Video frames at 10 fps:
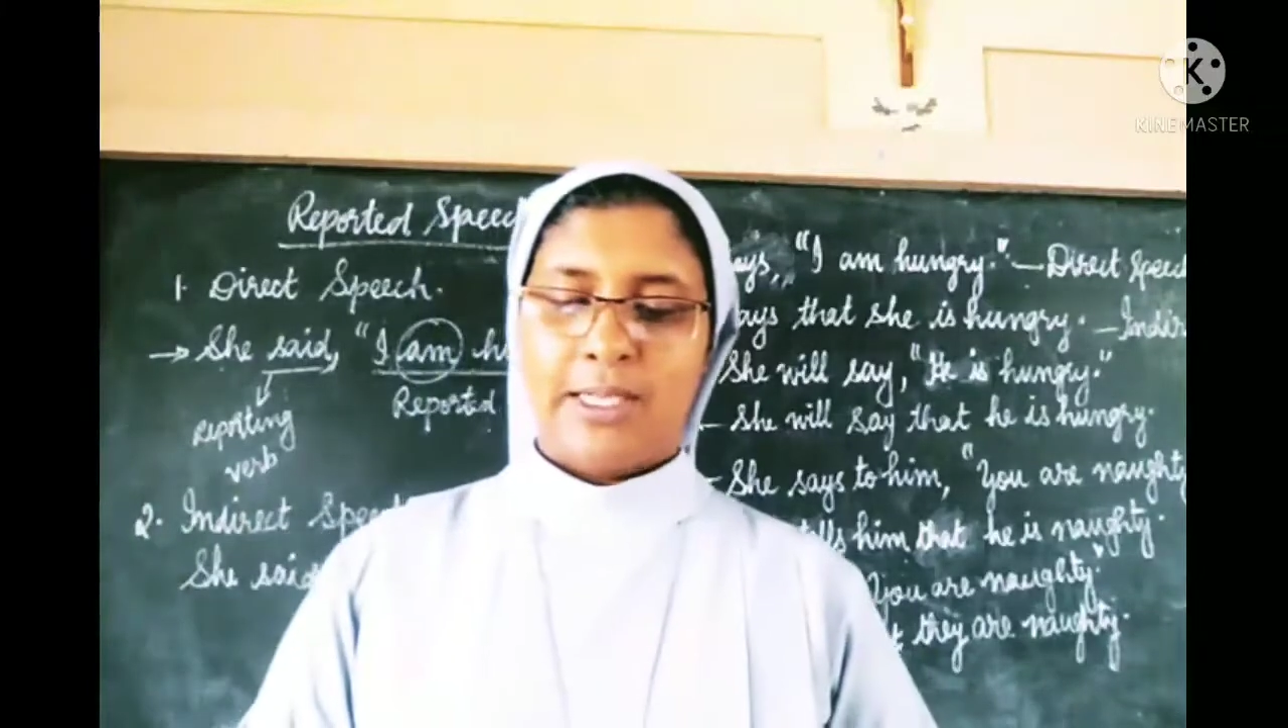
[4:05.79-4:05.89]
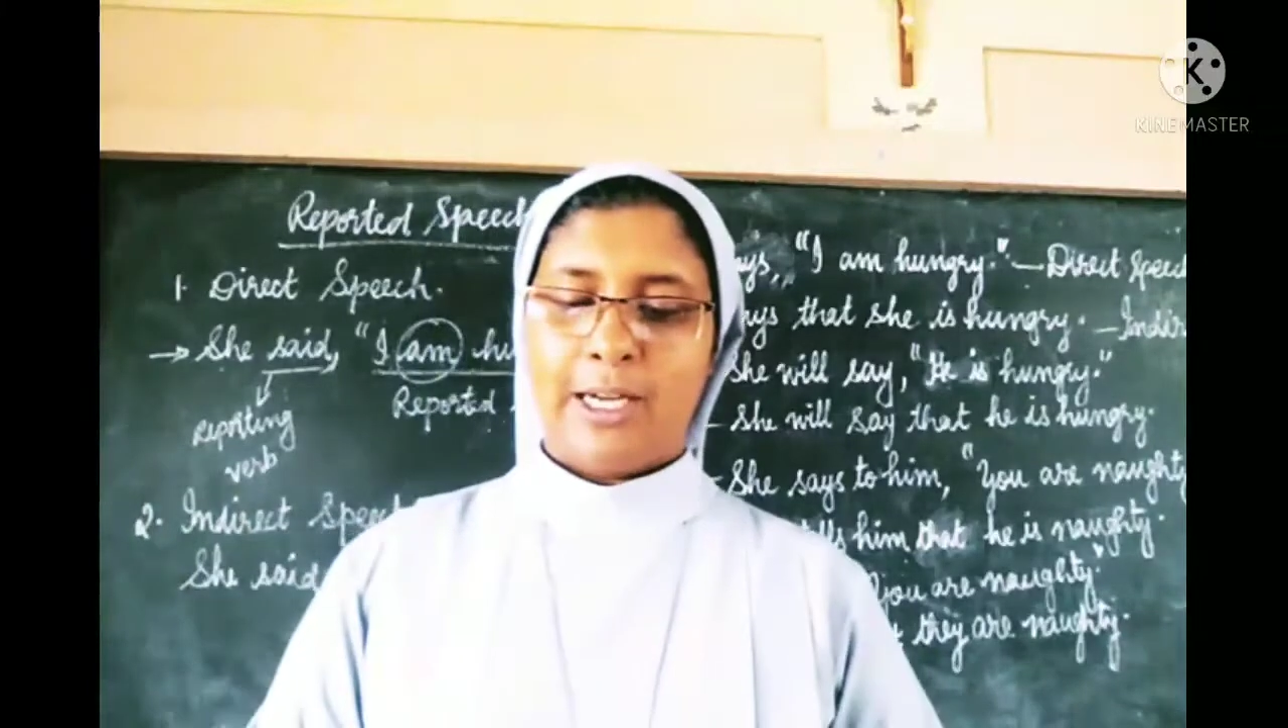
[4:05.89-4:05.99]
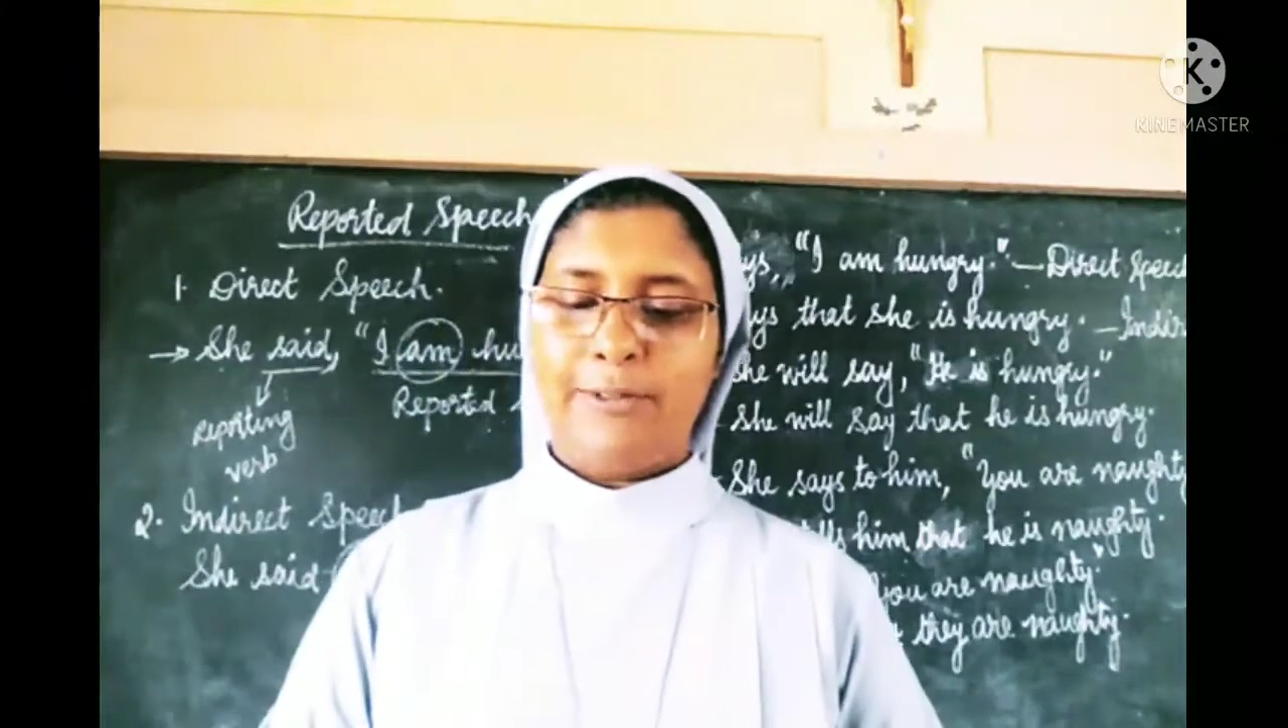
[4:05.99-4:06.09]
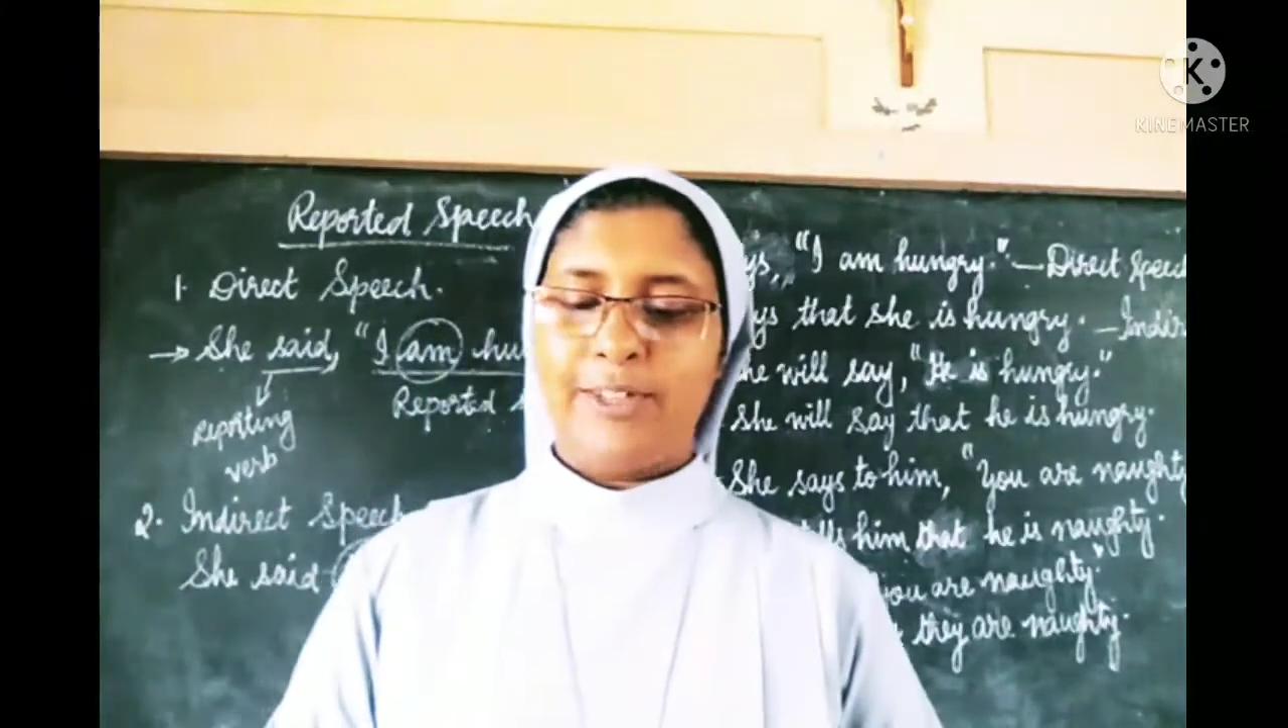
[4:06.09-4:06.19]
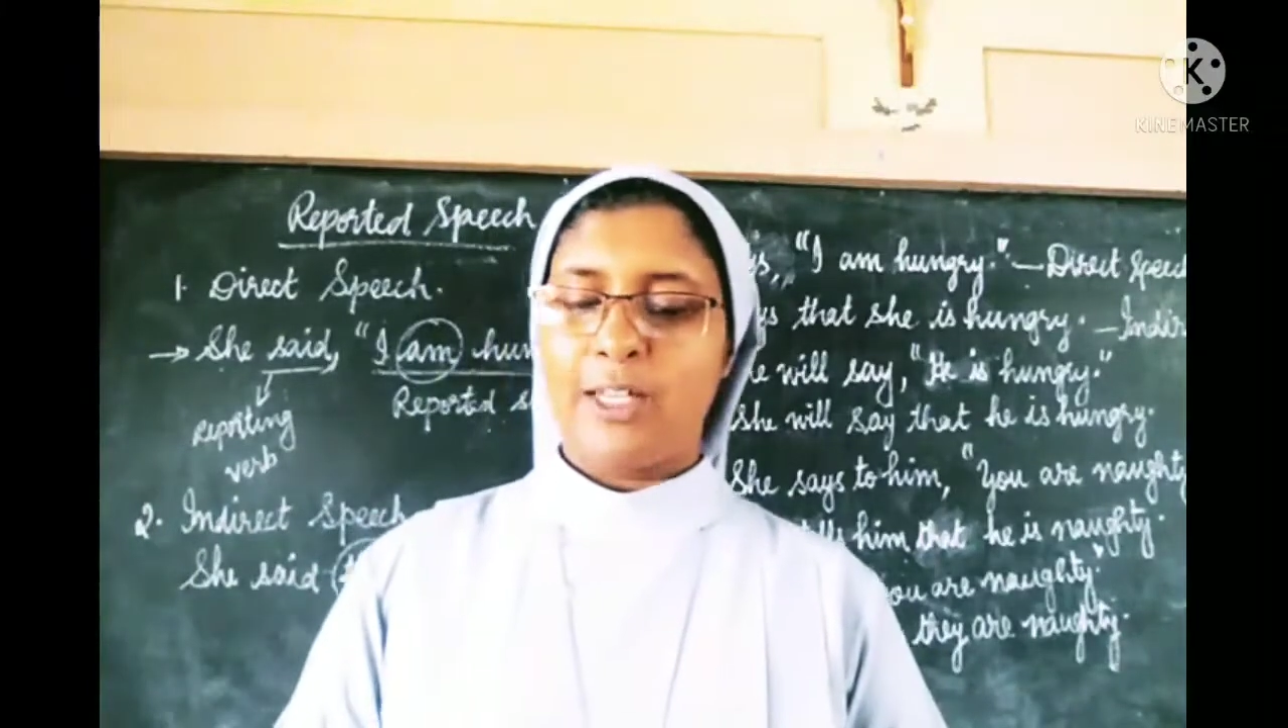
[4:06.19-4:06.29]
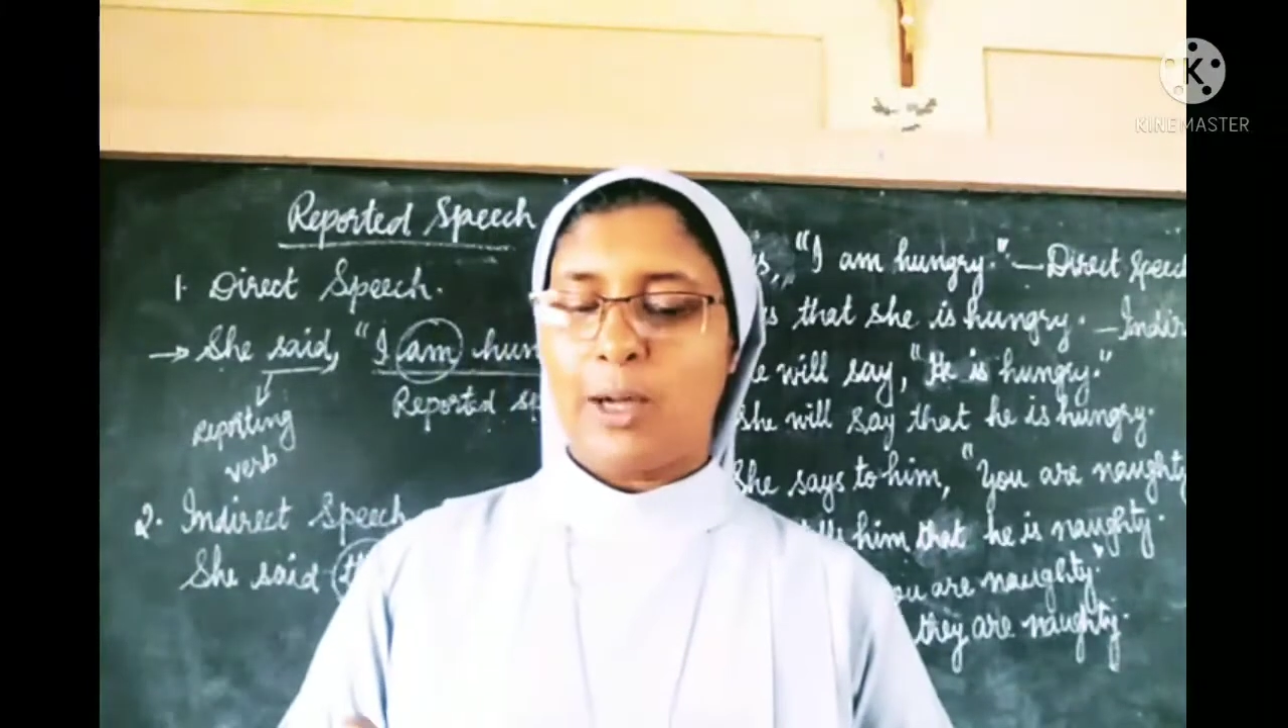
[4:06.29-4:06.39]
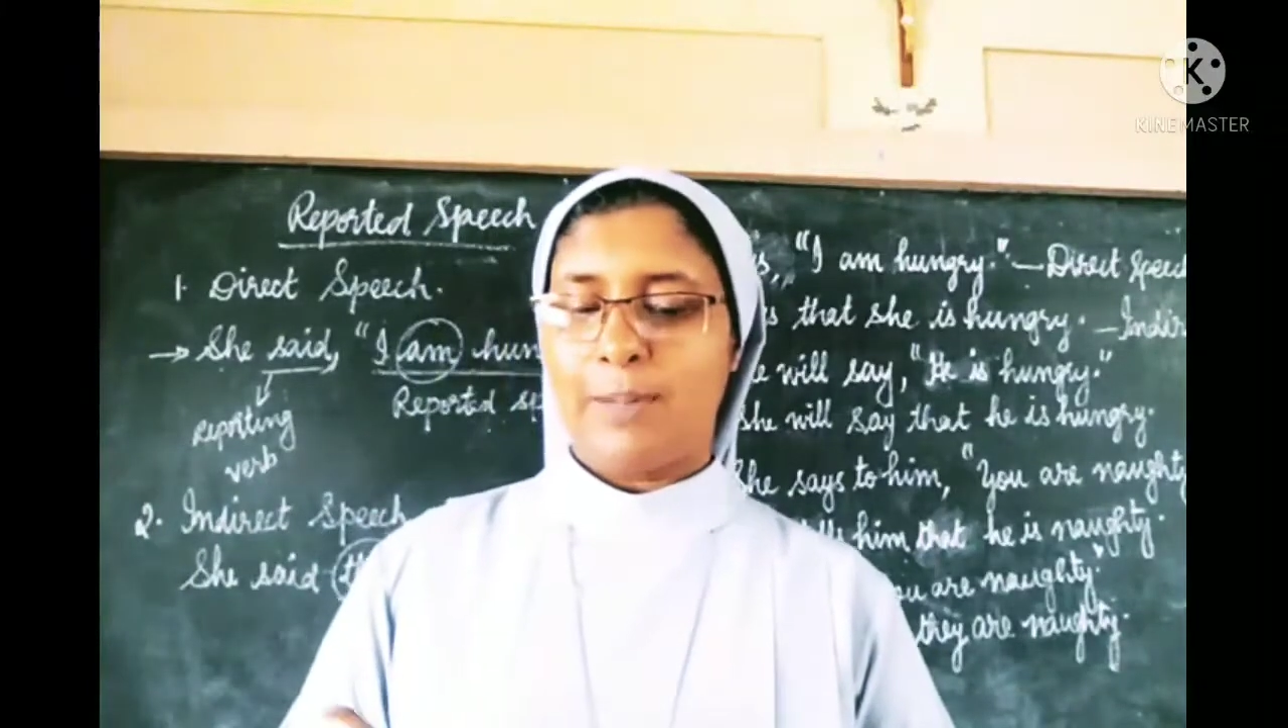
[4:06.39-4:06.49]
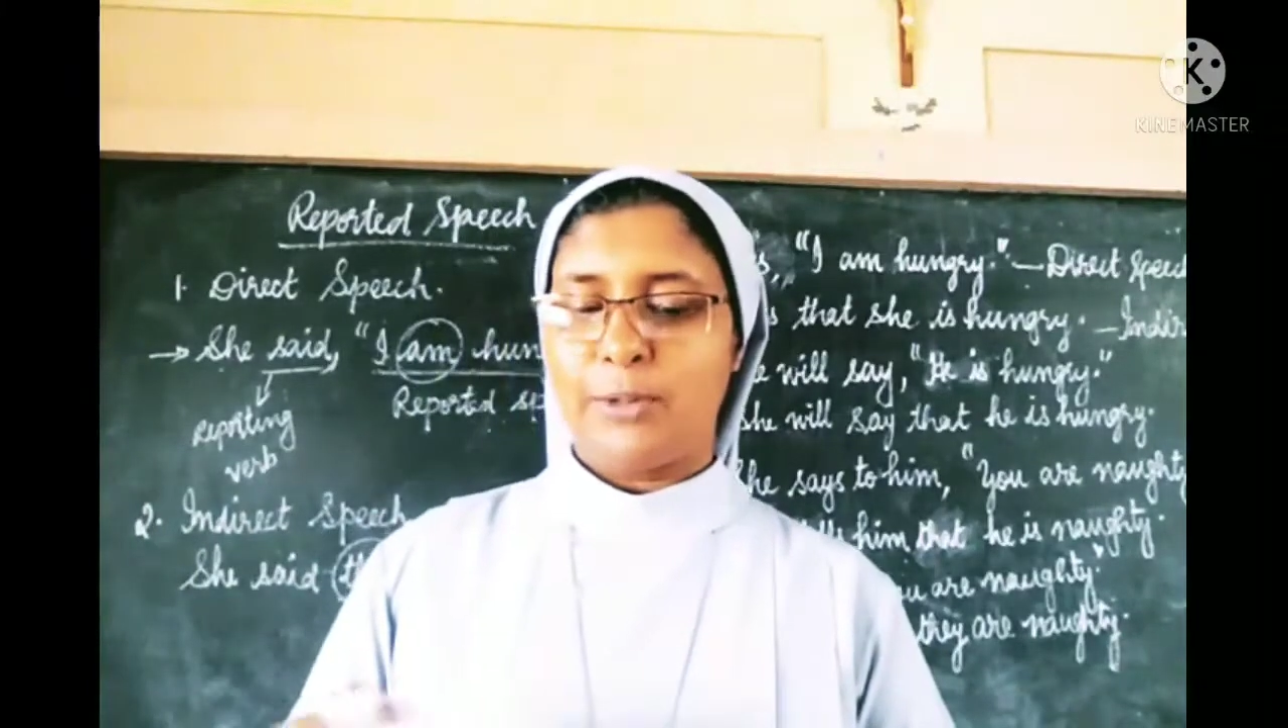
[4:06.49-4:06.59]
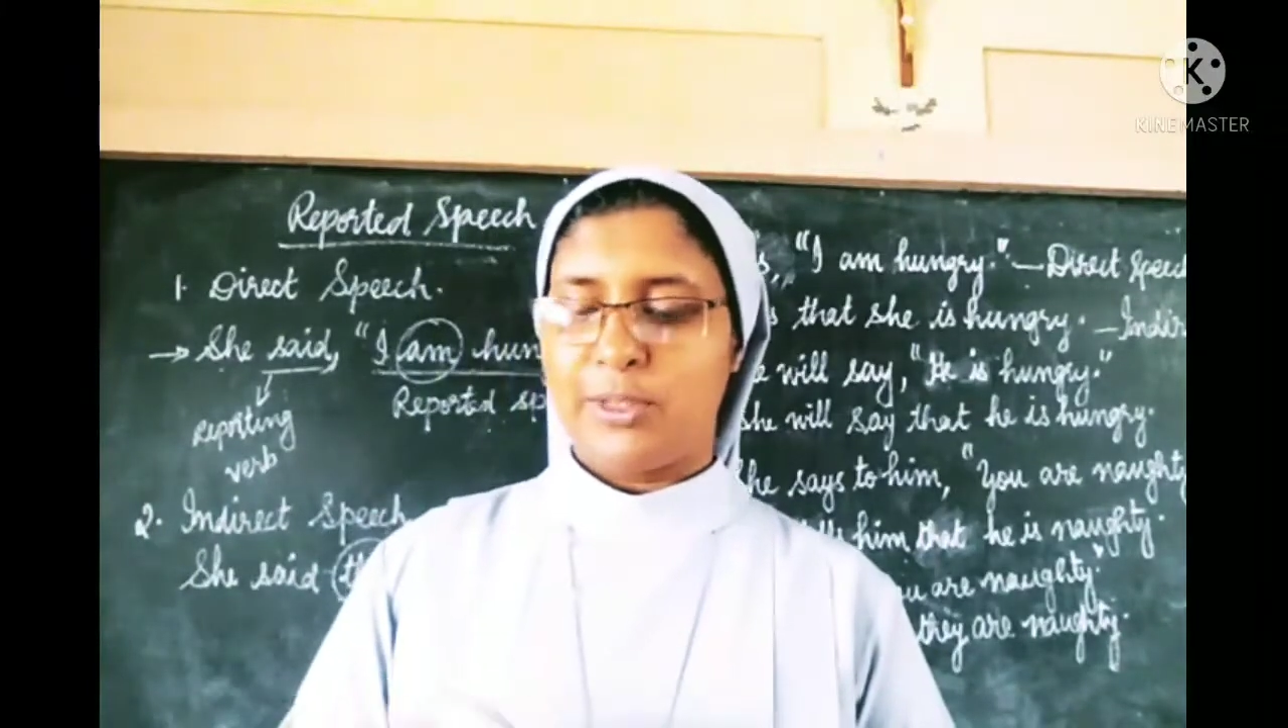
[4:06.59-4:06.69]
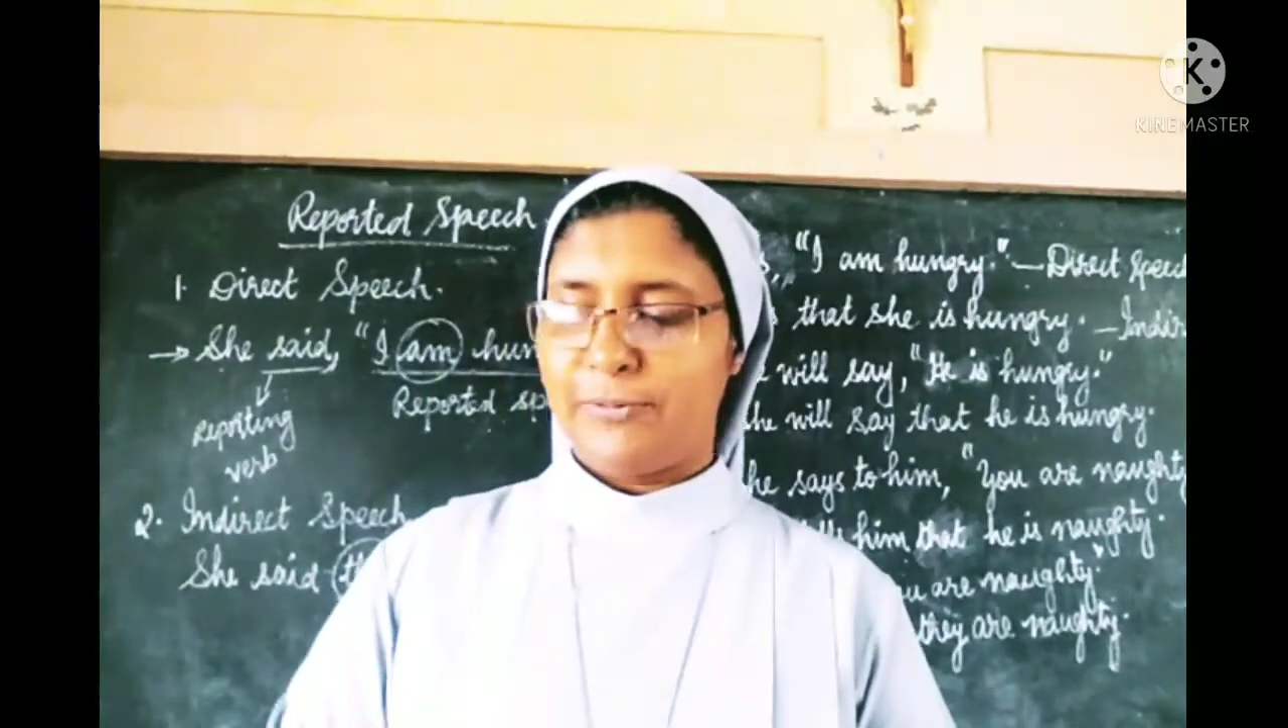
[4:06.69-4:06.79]
Now we will
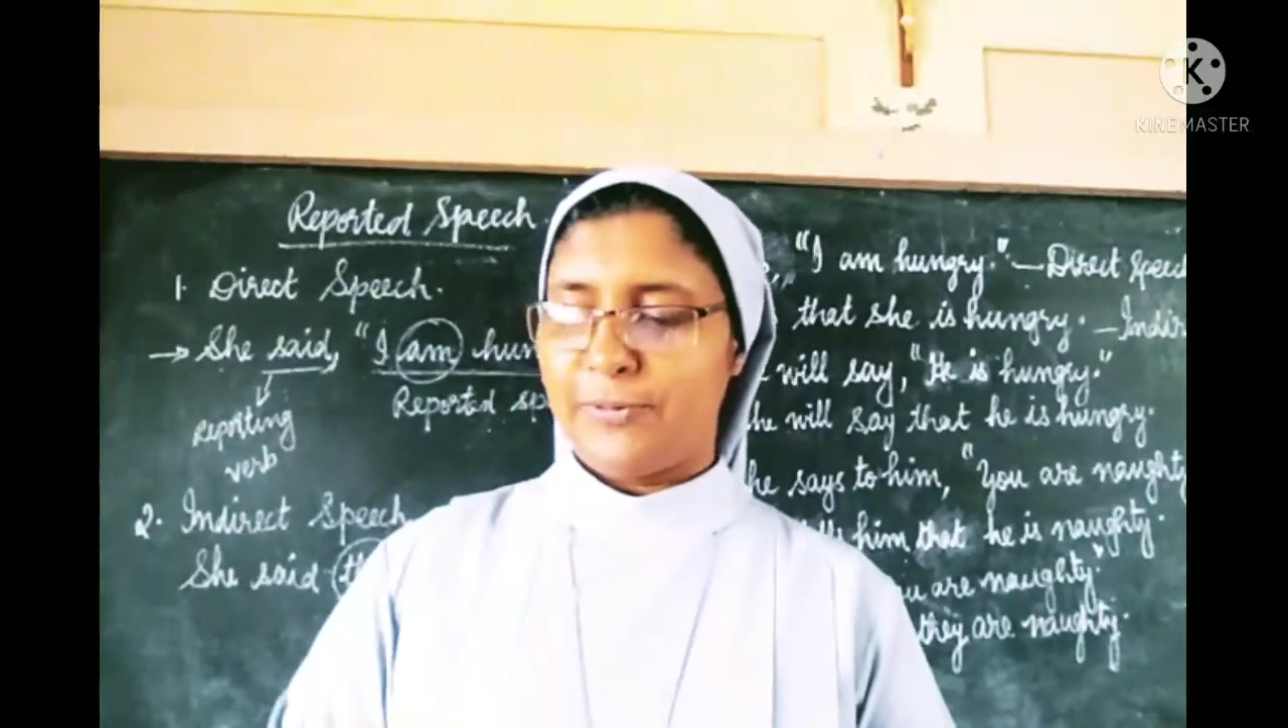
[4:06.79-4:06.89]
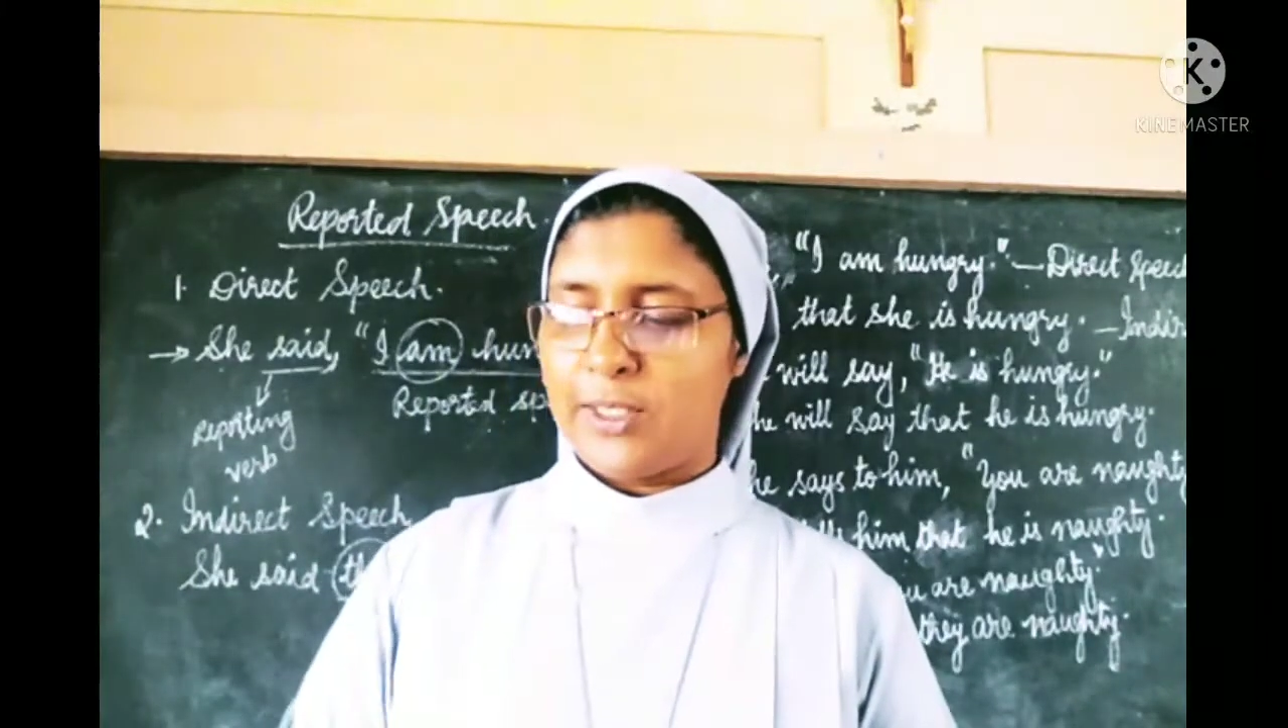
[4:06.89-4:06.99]
come to the